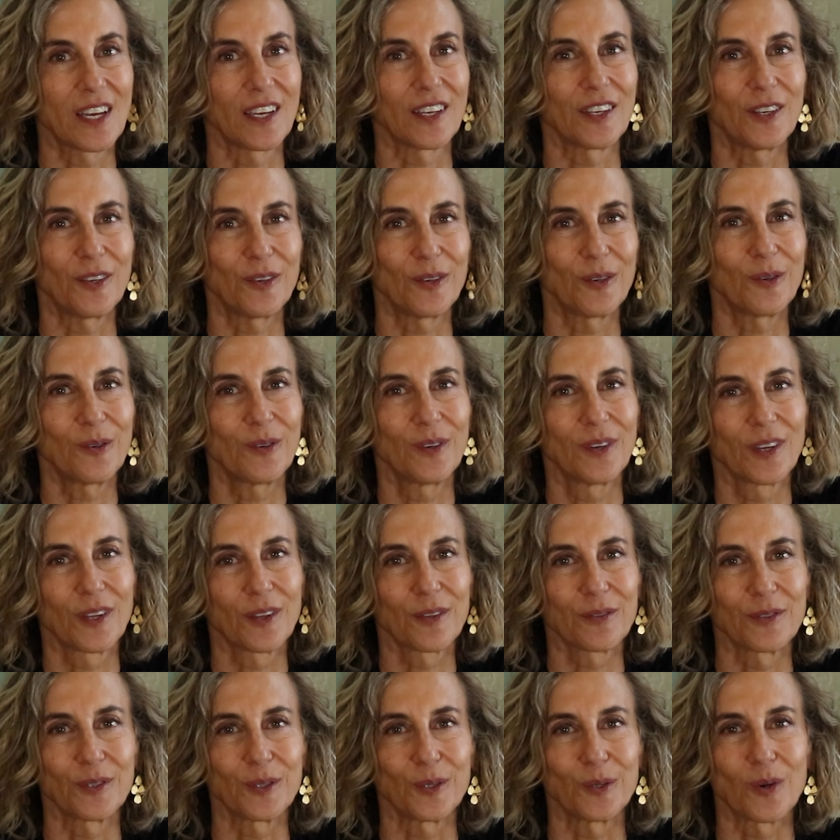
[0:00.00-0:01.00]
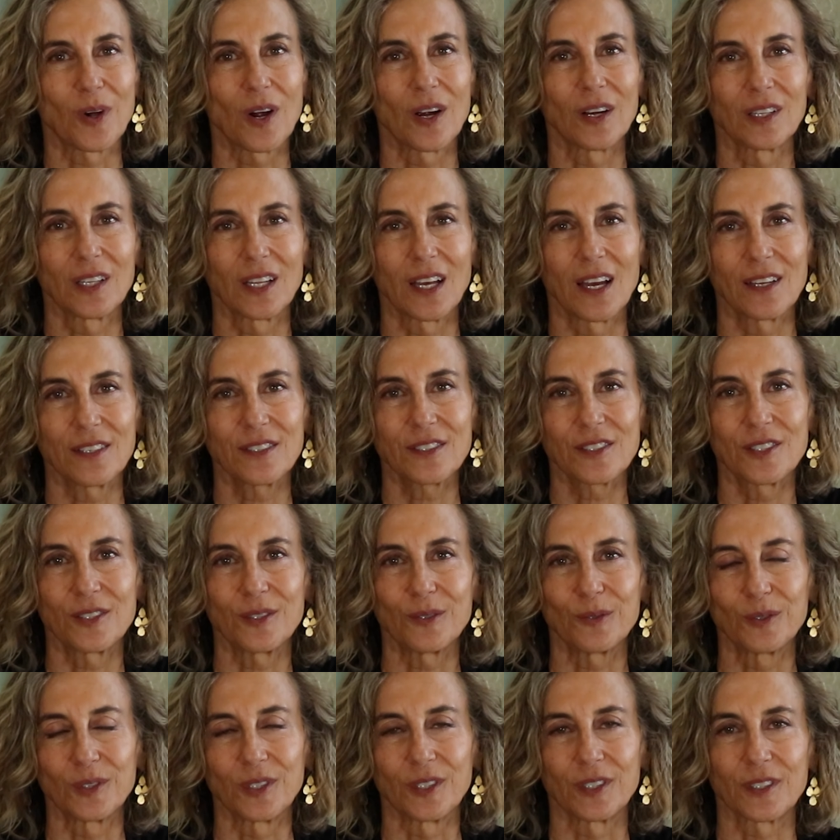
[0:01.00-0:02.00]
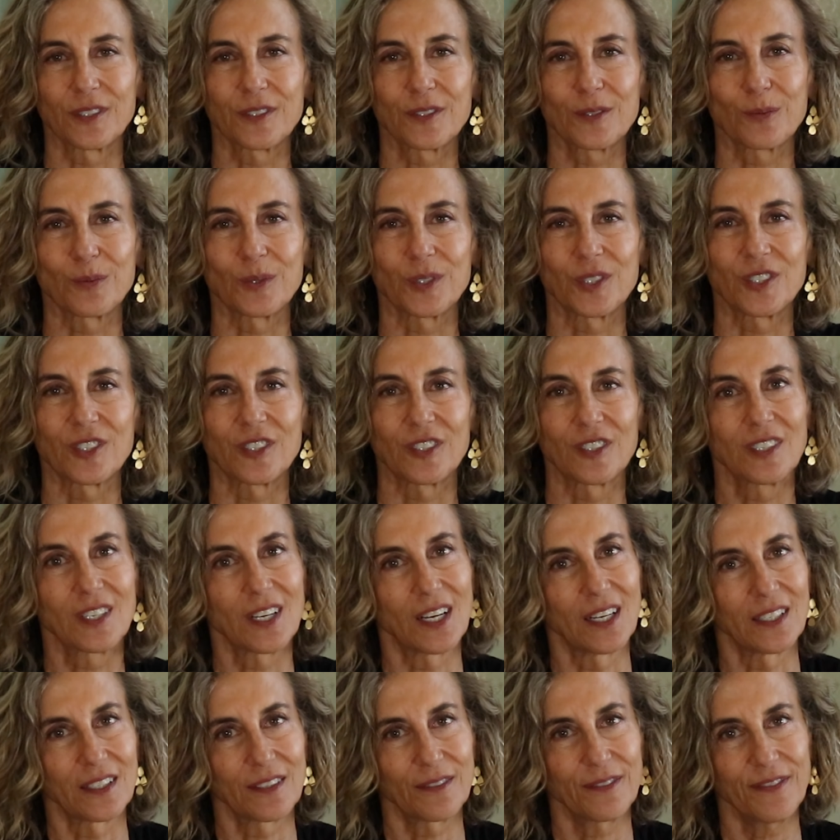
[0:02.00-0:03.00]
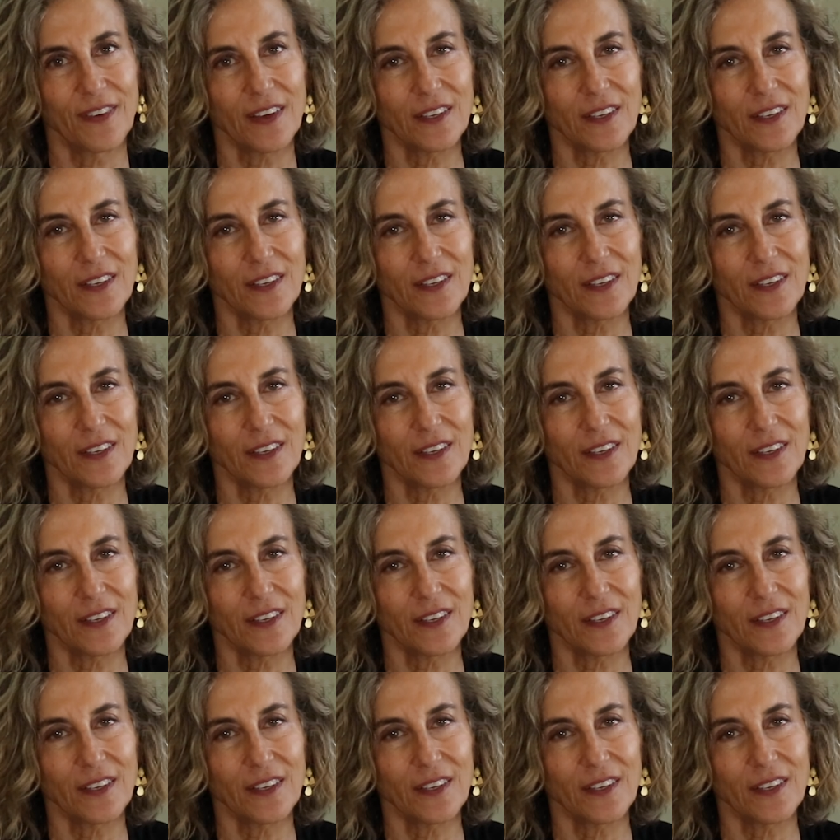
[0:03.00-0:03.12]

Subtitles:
take you through our last 2 looks, which are kind of